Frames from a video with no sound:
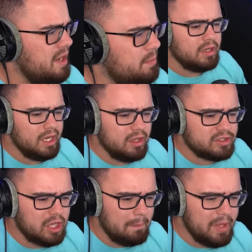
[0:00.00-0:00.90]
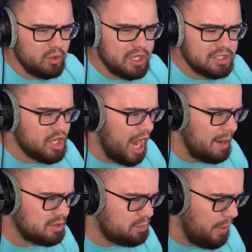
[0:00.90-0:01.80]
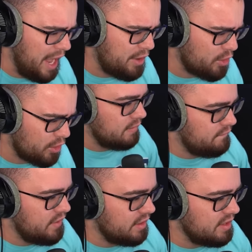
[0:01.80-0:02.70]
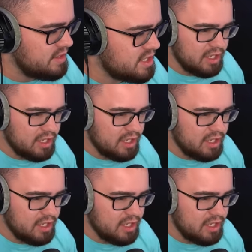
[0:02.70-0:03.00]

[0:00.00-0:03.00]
but it looks a million times better. Villains,